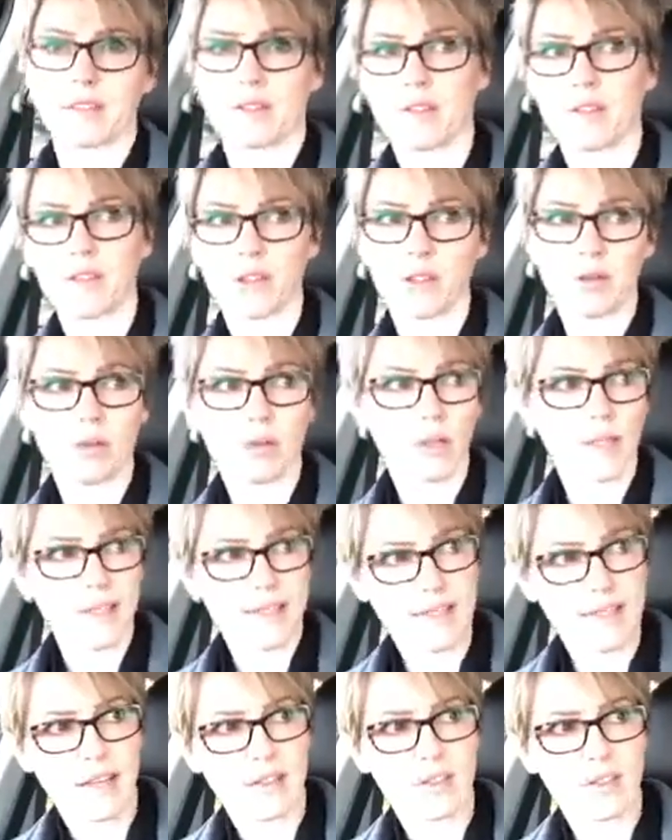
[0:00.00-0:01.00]
the cool
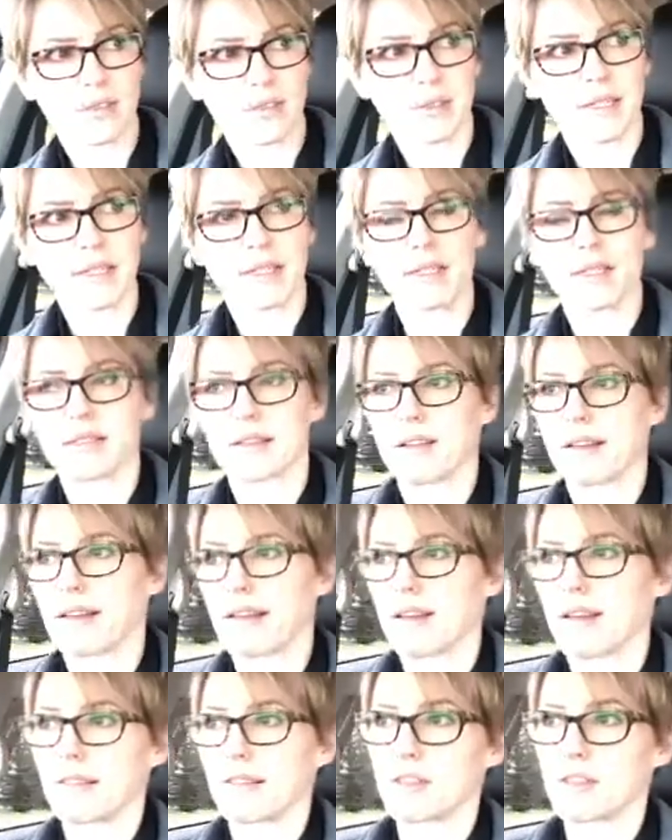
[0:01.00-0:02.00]
accessories
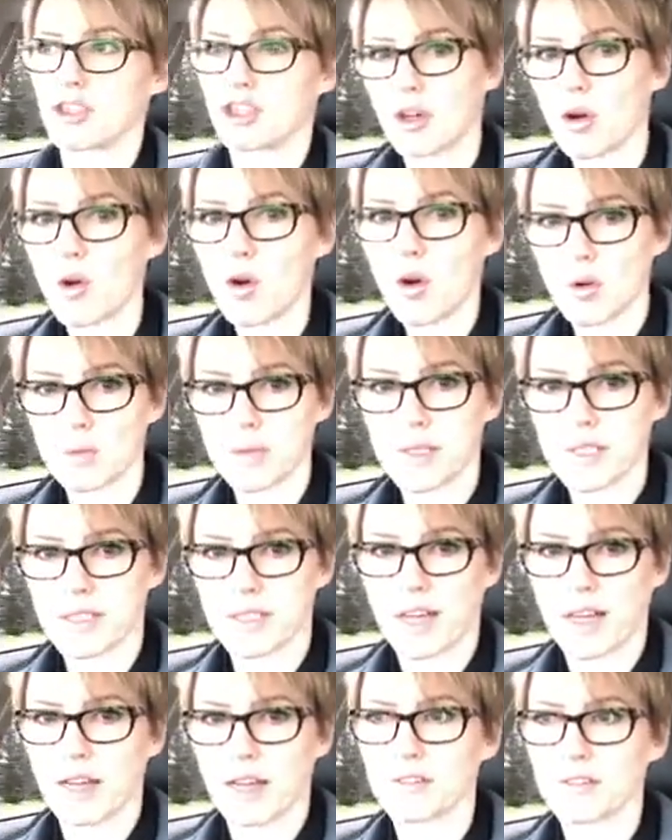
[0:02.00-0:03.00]
and the show home
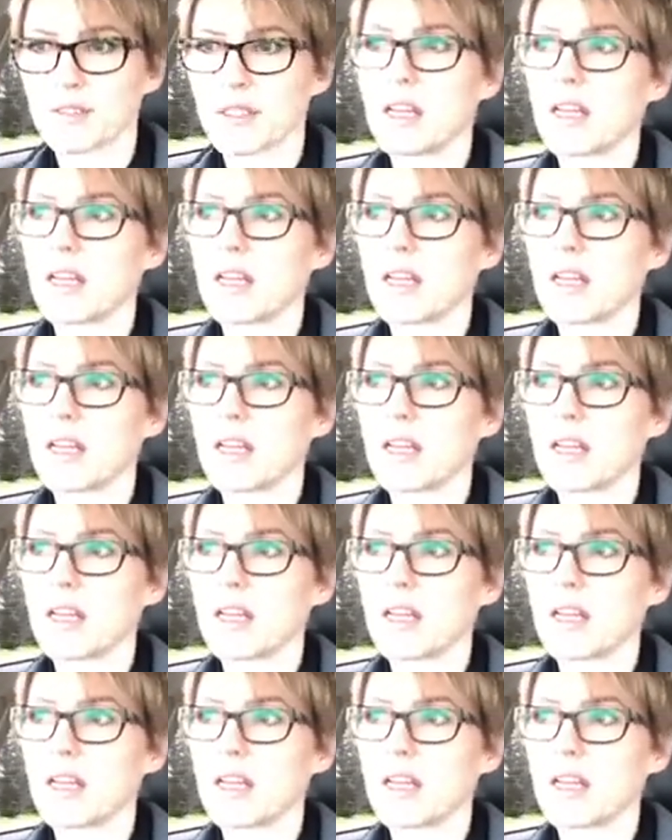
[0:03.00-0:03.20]
stuff,